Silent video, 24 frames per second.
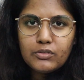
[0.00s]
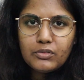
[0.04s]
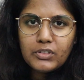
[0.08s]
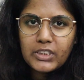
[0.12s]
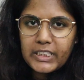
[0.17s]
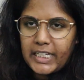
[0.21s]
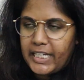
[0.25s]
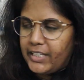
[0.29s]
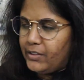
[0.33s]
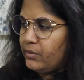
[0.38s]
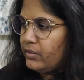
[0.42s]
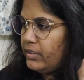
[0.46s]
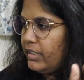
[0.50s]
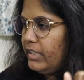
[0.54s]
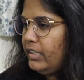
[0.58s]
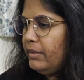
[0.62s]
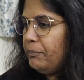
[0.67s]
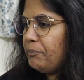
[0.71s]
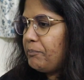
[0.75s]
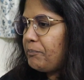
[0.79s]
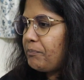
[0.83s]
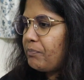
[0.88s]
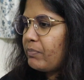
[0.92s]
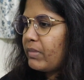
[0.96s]
of
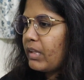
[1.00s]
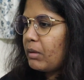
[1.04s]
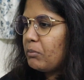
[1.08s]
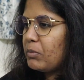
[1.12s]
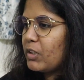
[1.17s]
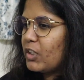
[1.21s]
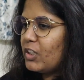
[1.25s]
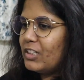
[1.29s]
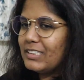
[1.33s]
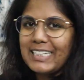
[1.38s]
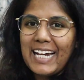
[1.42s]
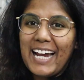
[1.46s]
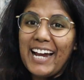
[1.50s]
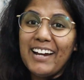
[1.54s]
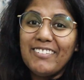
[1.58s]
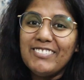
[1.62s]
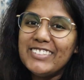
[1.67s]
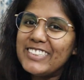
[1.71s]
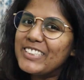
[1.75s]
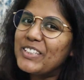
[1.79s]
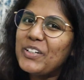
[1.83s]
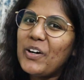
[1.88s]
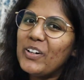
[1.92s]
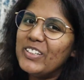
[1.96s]
January because I
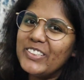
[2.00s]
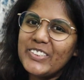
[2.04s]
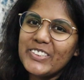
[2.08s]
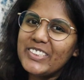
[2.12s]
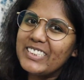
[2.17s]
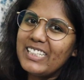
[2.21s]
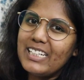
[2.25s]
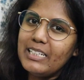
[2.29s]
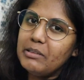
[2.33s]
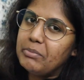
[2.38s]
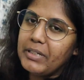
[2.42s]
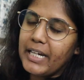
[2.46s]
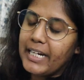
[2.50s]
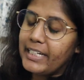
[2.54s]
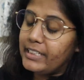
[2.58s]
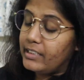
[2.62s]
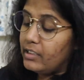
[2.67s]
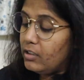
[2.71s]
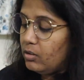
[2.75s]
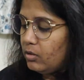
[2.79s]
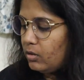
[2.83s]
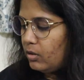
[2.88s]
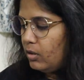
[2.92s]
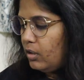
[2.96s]
haven't gone to sleep
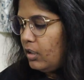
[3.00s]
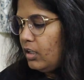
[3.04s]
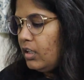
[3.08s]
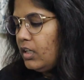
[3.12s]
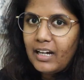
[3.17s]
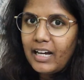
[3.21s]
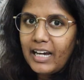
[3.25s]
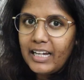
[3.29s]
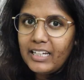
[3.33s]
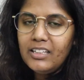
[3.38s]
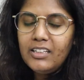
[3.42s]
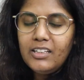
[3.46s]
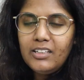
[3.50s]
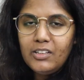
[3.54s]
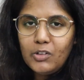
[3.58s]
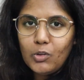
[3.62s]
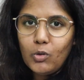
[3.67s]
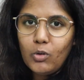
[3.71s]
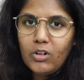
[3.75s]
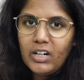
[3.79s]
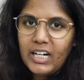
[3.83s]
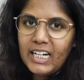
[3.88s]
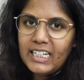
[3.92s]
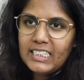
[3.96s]
yet. No, I
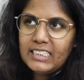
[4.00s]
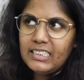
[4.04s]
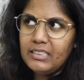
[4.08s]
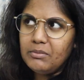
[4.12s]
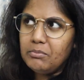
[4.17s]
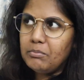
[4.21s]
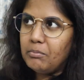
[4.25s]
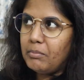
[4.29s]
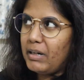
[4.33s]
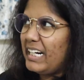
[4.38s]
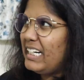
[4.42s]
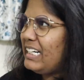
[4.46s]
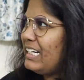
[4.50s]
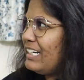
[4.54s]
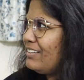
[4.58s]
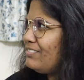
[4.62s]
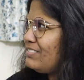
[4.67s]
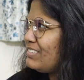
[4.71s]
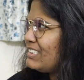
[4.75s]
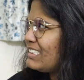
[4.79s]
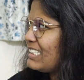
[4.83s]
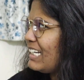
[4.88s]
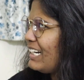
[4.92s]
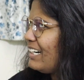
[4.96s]
know I might
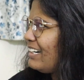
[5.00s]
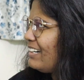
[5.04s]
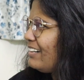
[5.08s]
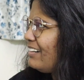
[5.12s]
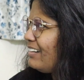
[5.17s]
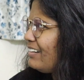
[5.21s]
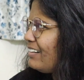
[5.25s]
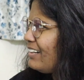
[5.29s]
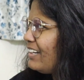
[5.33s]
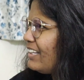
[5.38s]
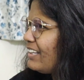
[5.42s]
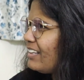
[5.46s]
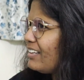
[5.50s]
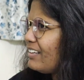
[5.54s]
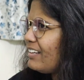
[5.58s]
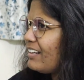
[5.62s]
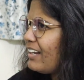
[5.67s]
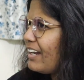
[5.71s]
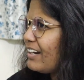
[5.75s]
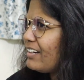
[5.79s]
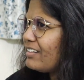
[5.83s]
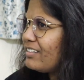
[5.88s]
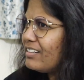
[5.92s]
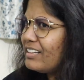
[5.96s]
have said
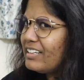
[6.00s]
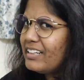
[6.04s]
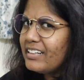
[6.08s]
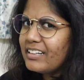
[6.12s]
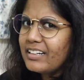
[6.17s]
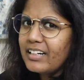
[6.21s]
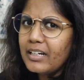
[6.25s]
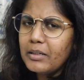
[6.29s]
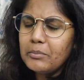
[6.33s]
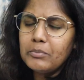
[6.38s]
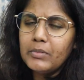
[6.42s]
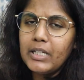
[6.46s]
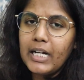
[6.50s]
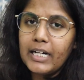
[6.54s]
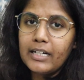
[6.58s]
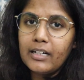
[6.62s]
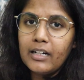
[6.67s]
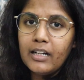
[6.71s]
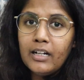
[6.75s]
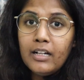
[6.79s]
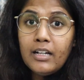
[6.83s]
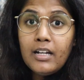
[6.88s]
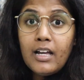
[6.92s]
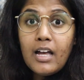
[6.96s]
in an earlier clip
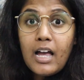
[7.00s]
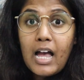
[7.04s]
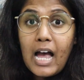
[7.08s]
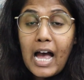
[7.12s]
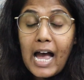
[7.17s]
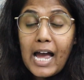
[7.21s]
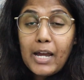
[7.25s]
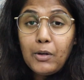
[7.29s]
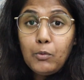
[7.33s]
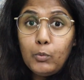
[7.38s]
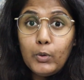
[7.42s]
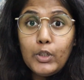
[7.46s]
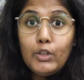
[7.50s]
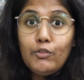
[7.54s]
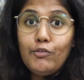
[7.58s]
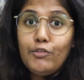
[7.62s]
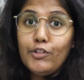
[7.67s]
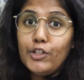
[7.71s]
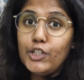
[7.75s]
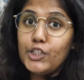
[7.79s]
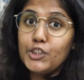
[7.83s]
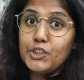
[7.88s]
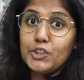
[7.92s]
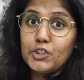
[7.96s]
that I will
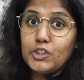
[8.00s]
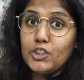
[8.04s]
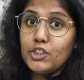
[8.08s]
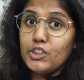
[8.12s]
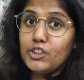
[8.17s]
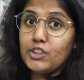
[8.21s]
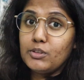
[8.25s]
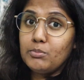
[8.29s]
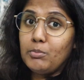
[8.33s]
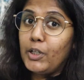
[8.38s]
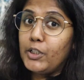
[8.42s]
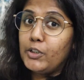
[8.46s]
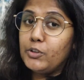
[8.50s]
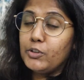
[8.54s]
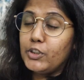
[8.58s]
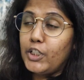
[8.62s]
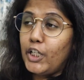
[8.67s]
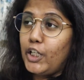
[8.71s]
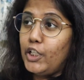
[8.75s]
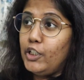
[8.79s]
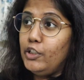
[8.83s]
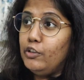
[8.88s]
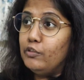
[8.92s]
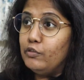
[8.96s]
finish this by
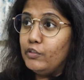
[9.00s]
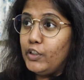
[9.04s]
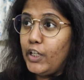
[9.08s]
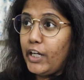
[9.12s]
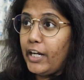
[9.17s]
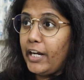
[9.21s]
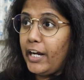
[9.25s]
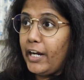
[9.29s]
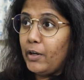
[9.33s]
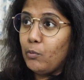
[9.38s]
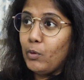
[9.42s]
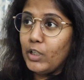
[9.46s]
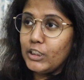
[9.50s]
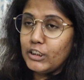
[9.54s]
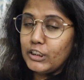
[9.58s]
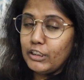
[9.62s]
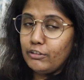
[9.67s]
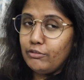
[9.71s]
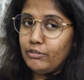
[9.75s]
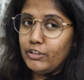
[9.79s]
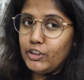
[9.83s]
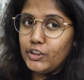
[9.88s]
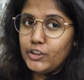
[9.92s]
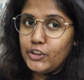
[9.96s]
today evening and once
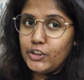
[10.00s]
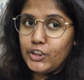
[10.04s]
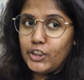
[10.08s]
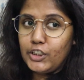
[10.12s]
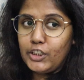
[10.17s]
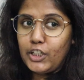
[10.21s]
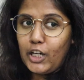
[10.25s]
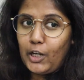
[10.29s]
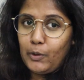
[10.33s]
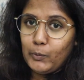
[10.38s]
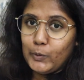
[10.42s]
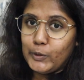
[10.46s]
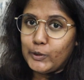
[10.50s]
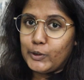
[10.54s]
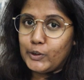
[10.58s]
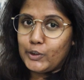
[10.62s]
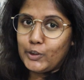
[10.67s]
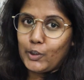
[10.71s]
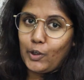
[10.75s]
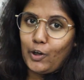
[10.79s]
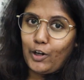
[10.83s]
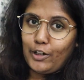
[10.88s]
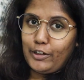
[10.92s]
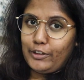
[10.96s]
I finish it, I will
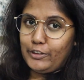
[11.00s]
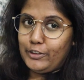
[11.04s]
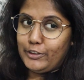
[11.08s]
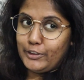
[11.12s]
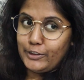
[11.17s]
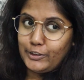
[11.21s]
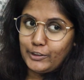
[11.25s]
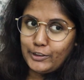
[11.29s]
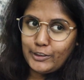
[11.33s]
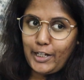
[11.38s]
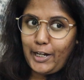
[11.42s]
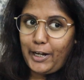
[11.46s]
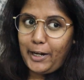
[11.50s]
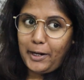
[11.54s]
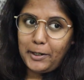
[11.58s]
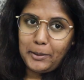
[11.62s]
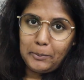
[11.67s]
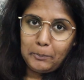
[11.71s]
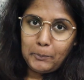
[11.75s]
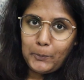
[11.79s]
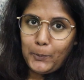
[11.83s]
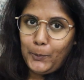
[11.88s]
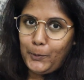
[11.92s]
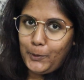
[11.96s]
start the
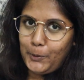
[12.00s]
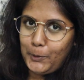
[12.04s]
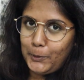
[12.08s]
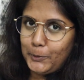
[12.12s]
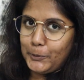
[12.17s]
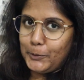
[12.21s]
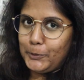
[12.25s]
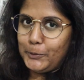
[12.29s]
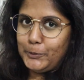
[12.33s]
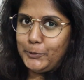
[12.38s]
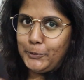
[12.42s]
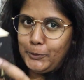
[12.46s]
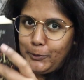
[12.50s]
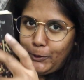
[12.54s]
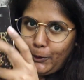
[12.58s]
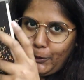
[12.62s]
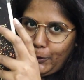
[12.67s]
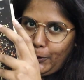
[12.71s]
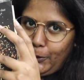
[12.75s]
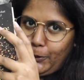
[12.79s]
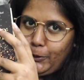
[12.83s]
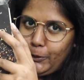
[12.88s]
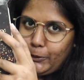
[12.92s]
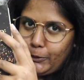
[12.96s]
second book in this
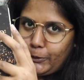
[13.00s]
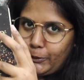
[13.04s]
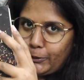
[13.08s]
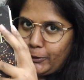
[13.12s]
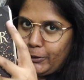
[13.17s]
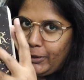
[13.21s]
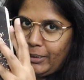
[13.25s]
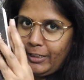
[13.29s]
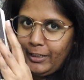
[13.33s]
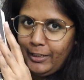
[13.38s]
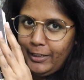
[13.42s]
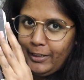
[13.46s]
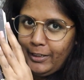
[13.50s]
series.